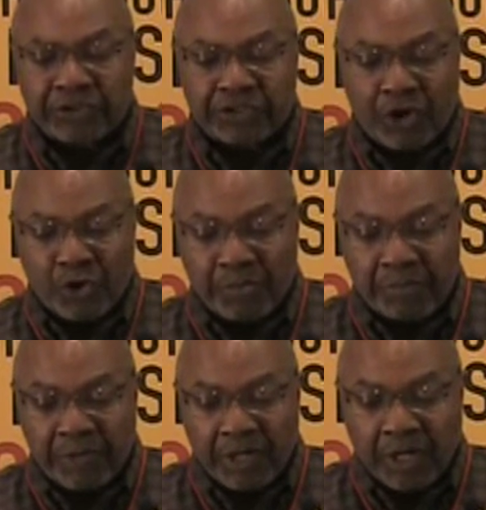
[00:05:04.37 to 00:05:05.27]

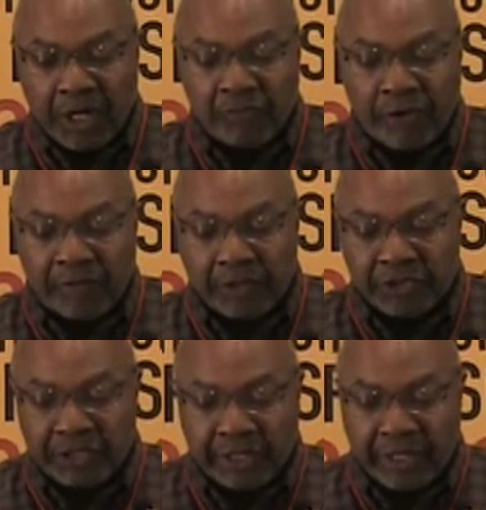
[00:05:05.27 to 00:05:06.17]
scope of
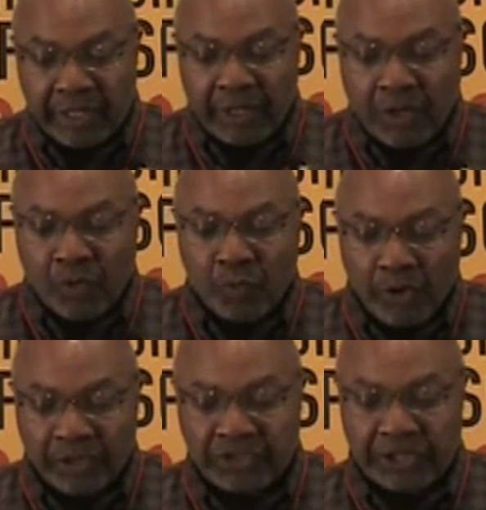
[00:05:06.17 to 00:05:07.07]
revolutionary
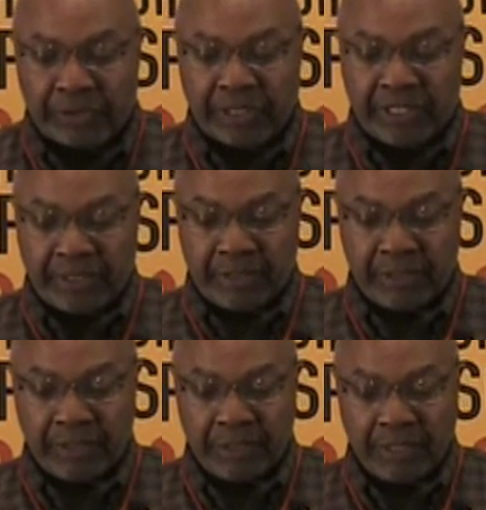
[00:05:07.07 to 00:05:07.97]
work generally.
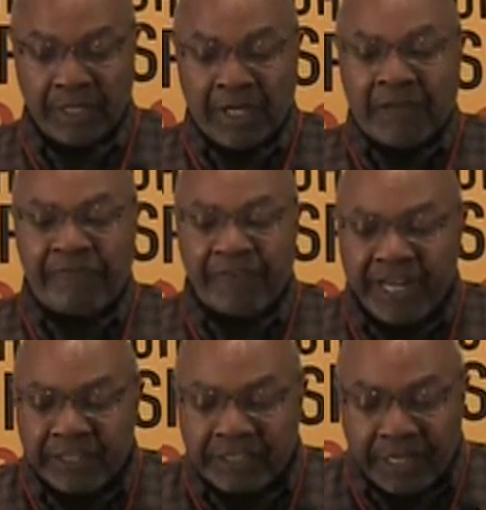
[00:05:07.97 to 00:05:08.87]

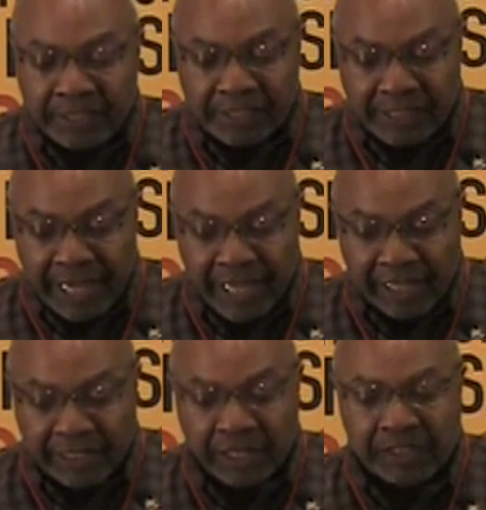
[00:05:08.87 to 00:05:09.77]
Failure to
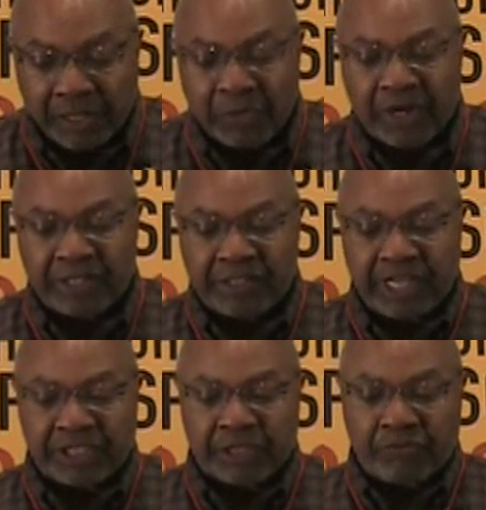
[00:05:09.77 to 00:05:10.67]
understand that a good
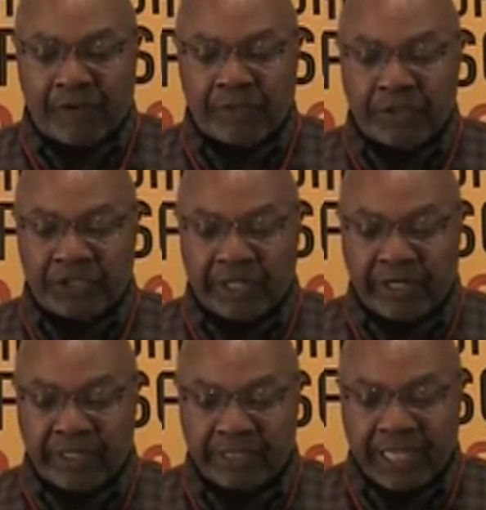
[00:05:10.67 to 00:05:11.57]
organization of
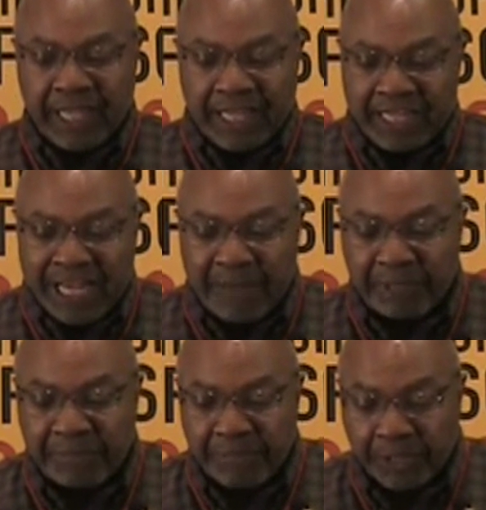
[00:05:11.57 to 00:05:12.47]
revolutionaries cannot
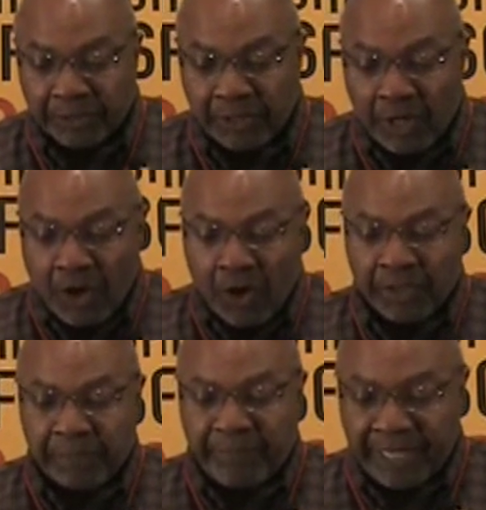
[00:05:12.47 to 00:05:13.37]
be built
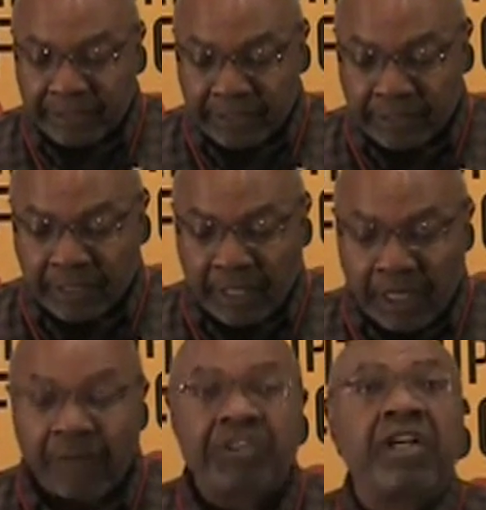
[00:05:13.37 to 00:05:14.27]
on the basis
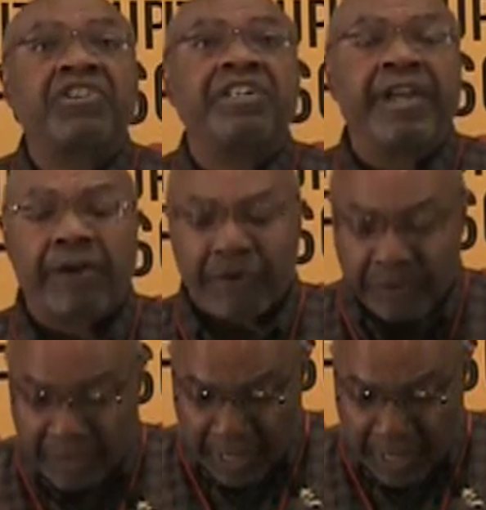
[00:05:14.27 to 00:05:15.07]
of such narrow